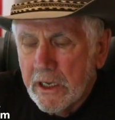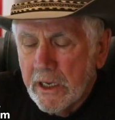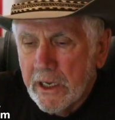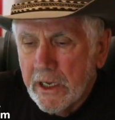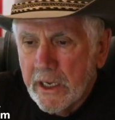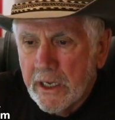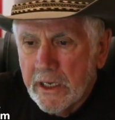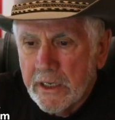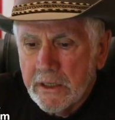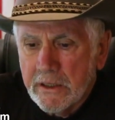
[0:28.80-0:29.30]

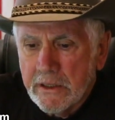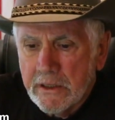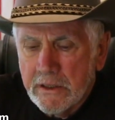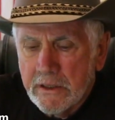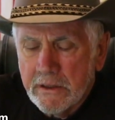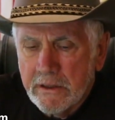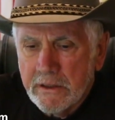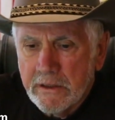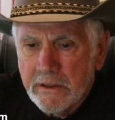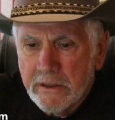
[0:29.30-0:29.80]
And
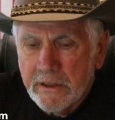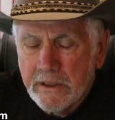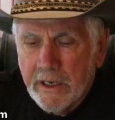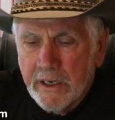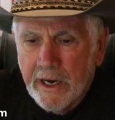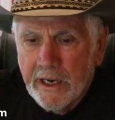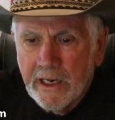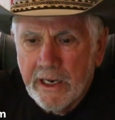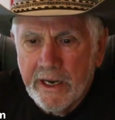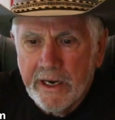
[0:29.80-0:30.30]
they're
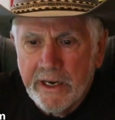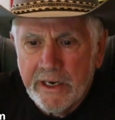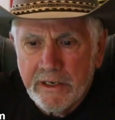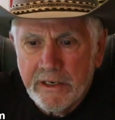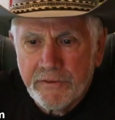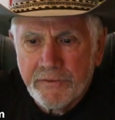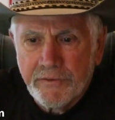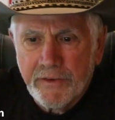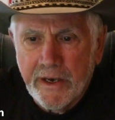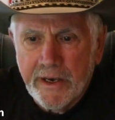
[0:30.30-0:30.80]
highlighting
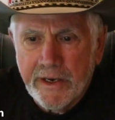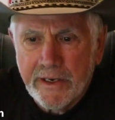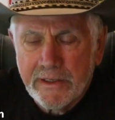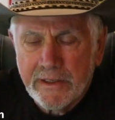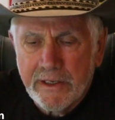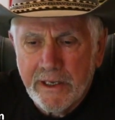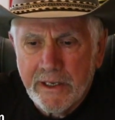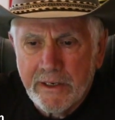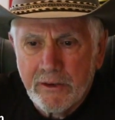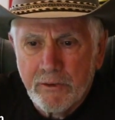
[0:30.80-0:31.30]
the fact
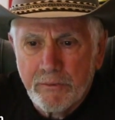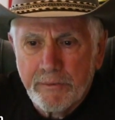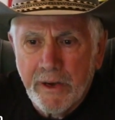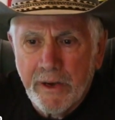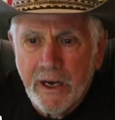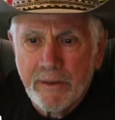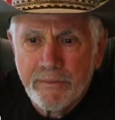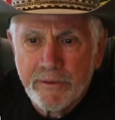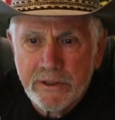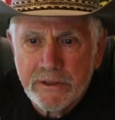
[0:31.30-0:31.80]
that
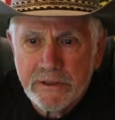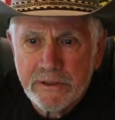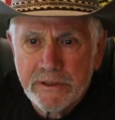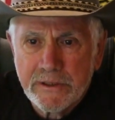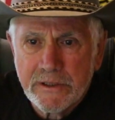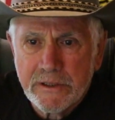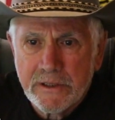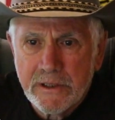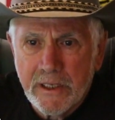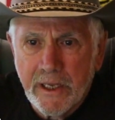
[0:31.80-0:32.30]

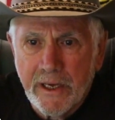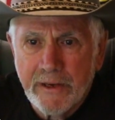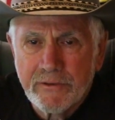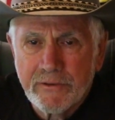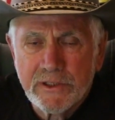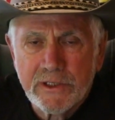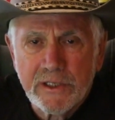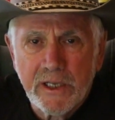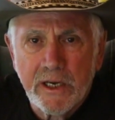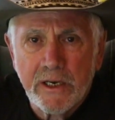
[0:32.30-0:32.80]
Obama's
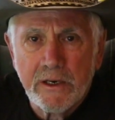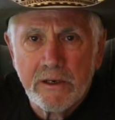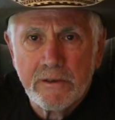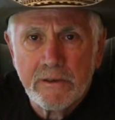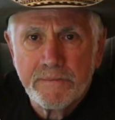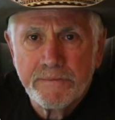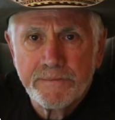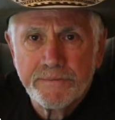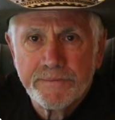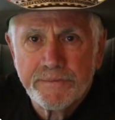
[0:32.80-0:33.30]
lifestyle
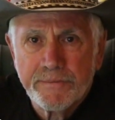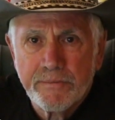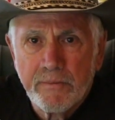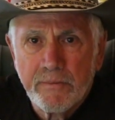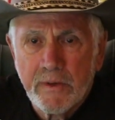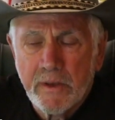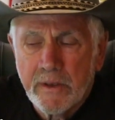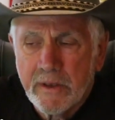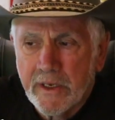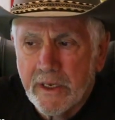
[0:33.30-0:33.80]

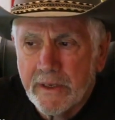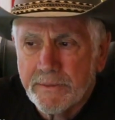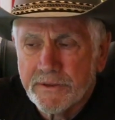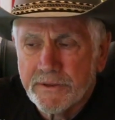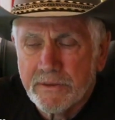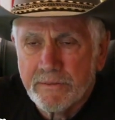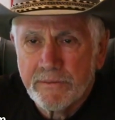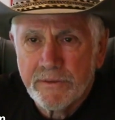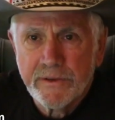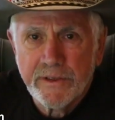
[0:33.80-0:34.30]

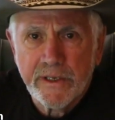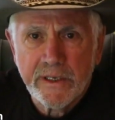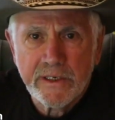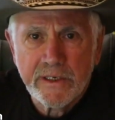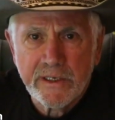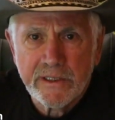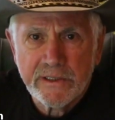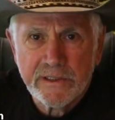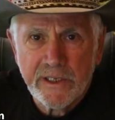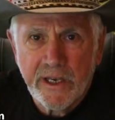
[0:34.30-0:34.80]
keeps him thin
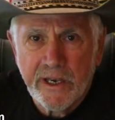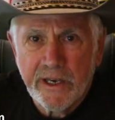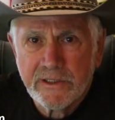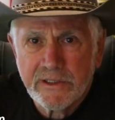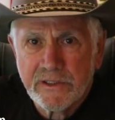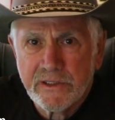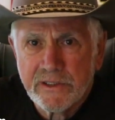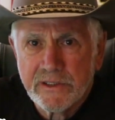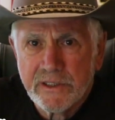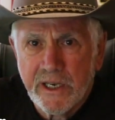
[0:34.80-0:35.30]
because he
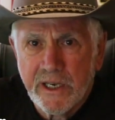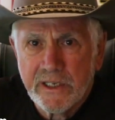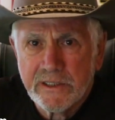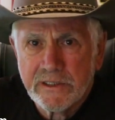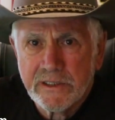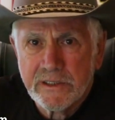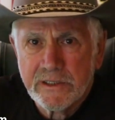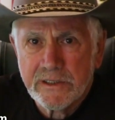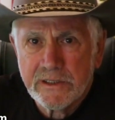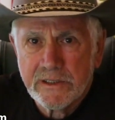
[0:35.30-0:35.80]

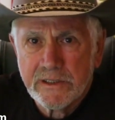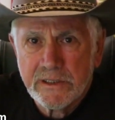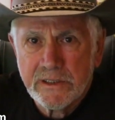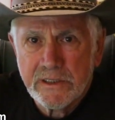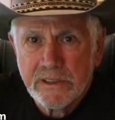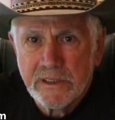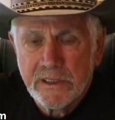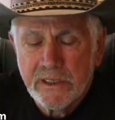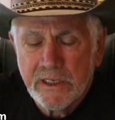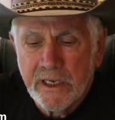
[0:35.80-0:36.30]
exercises.
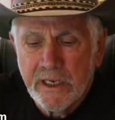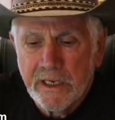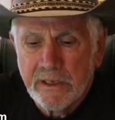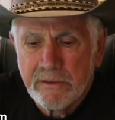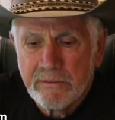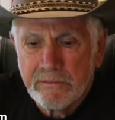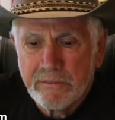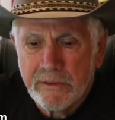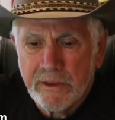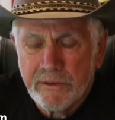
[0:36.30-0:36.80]

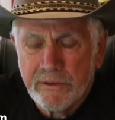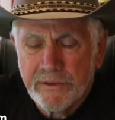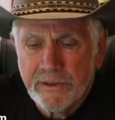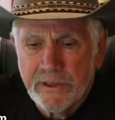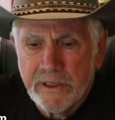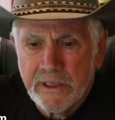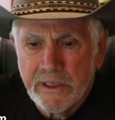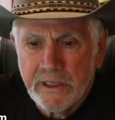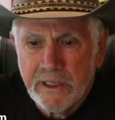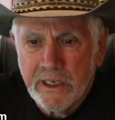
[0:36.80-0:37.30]
And both
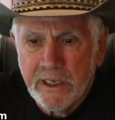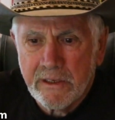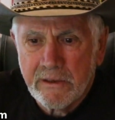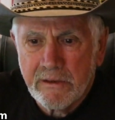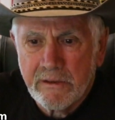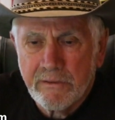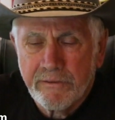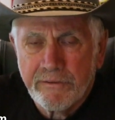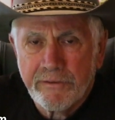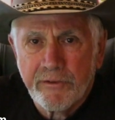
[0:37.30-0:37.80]
he and that
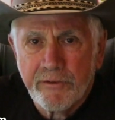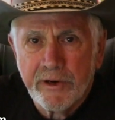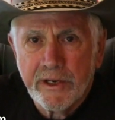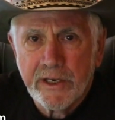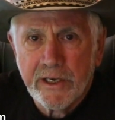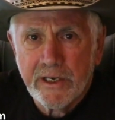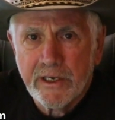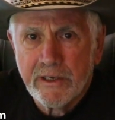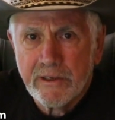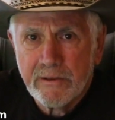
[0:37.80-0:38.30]

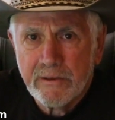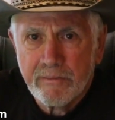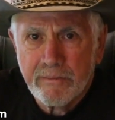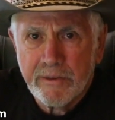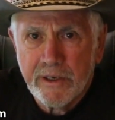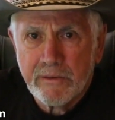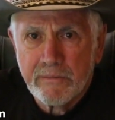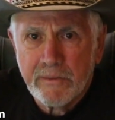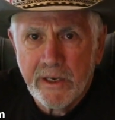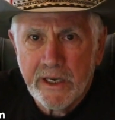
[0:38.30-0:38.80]
freak,
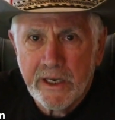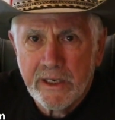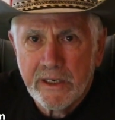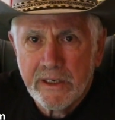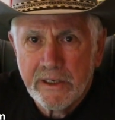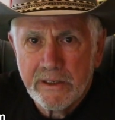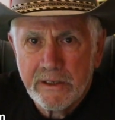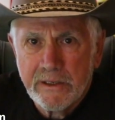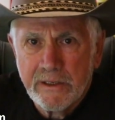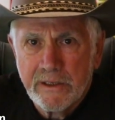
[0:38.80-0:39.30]
Big
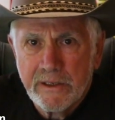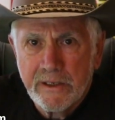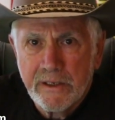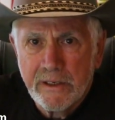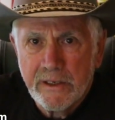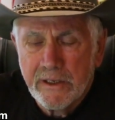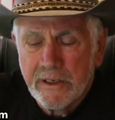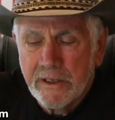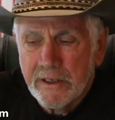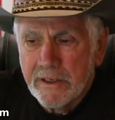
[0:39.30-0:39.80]
Mike,
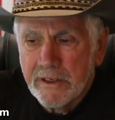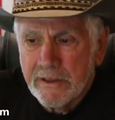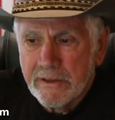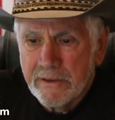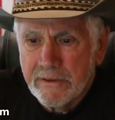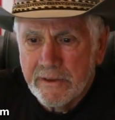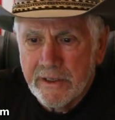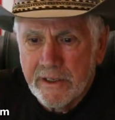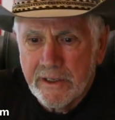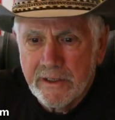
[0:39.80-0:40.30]

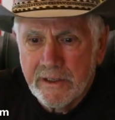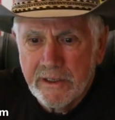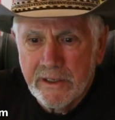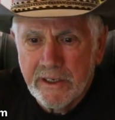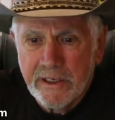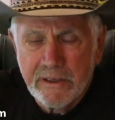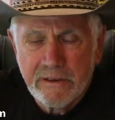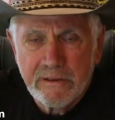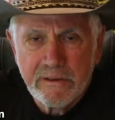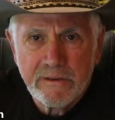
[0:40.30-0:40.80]
they
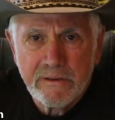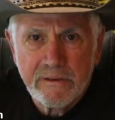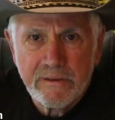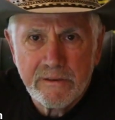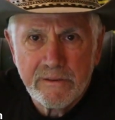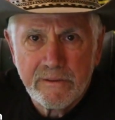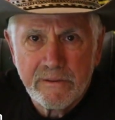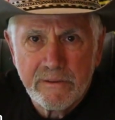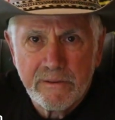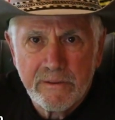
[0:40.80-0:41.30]
eat
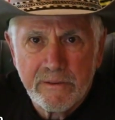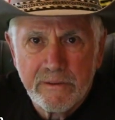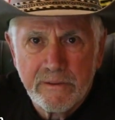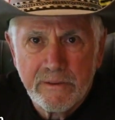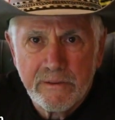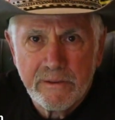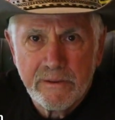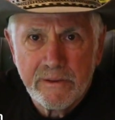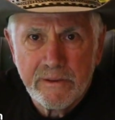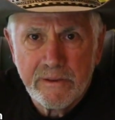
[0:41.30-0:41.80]

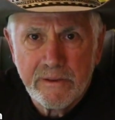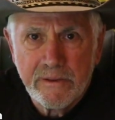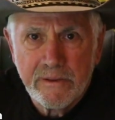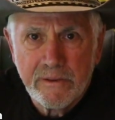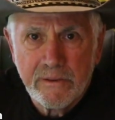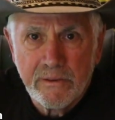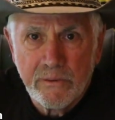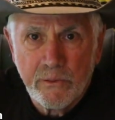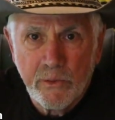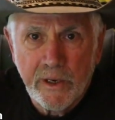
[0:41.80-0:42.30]

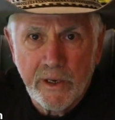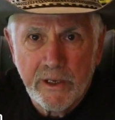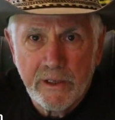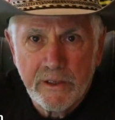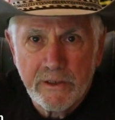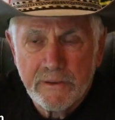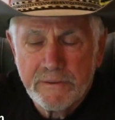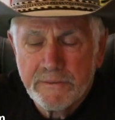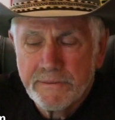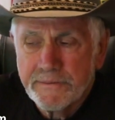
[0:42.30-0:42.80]
well.